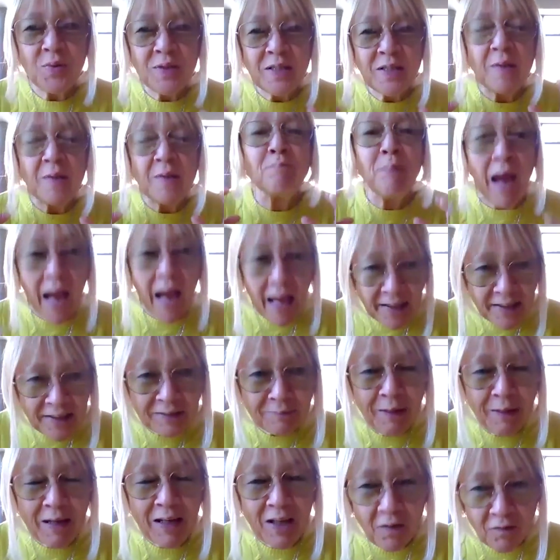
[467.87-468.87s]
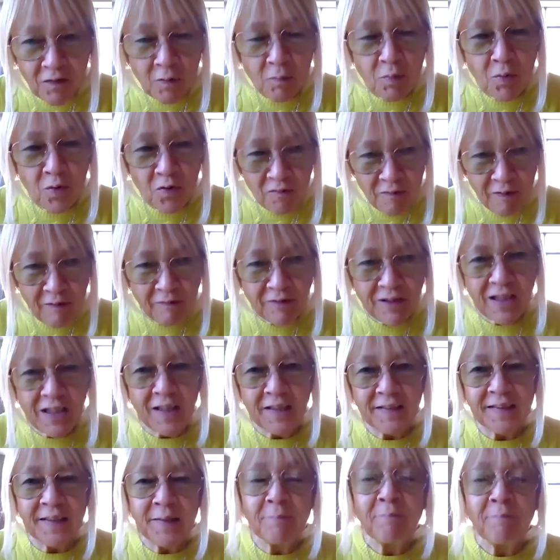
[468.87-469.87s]
Twitter bans Make Love Not Porn from
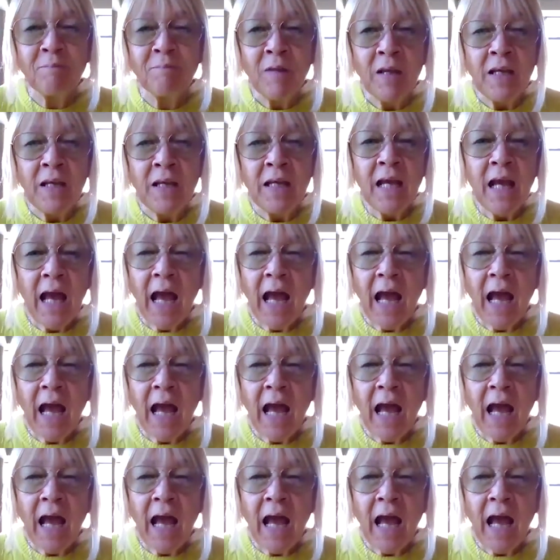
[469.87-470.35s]
advertising.